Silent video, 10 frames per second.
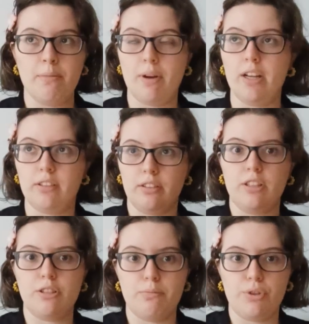My
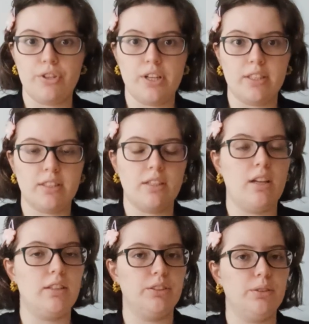current project,
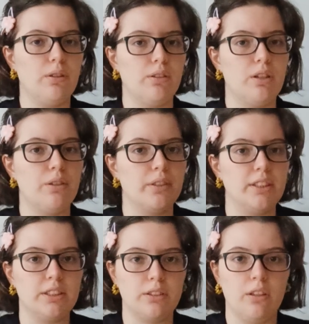as you all know,
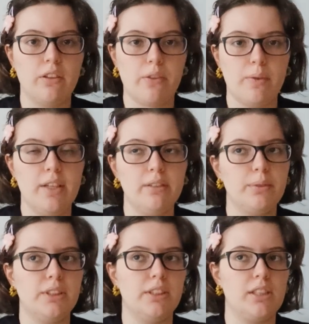is called 3,
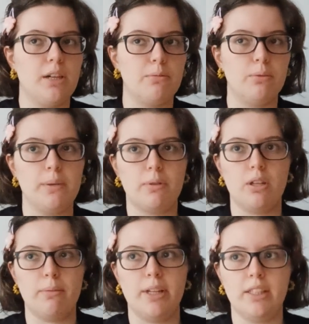which is a
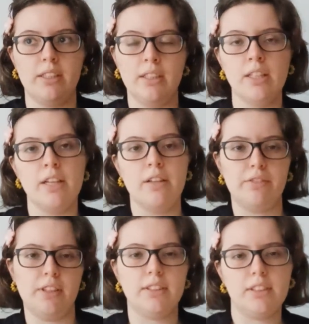webcomic,
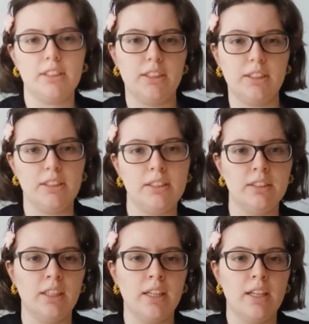
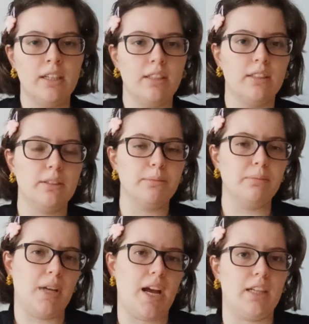fantasy,
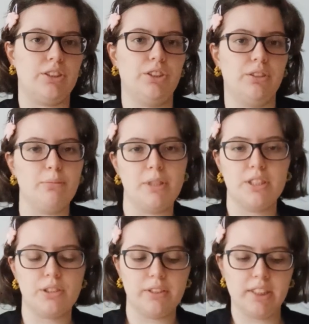action
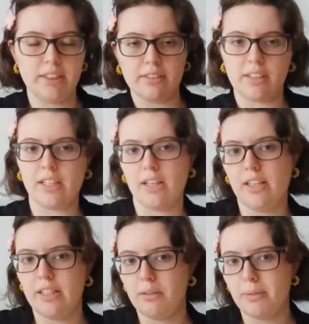mystery, and
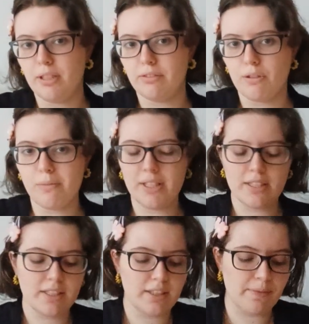a little bit of
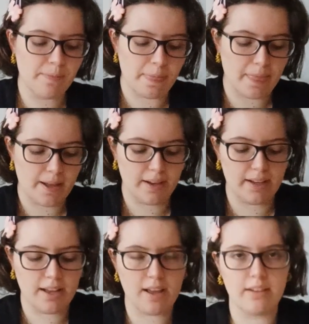romance.
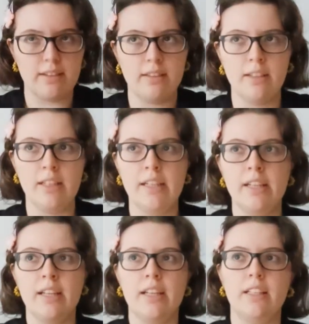And
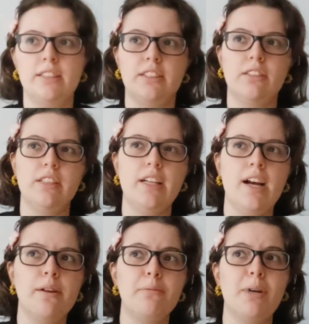it started
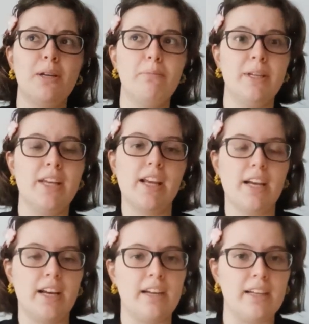out by
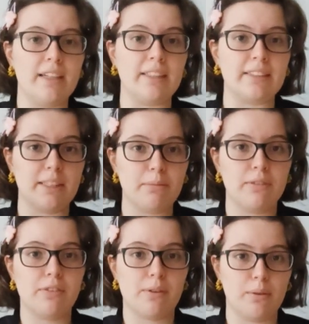being a Game
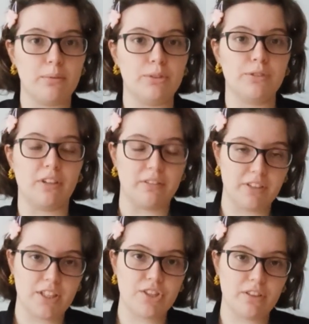of Thrones
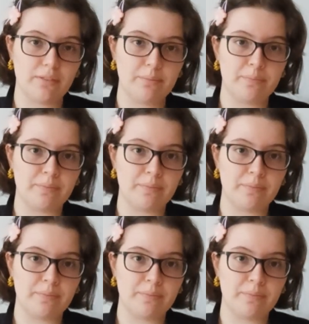fanfiction,